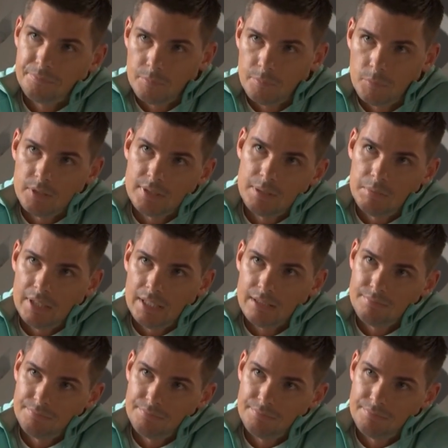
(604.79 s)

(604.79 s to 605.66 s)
What's the plan?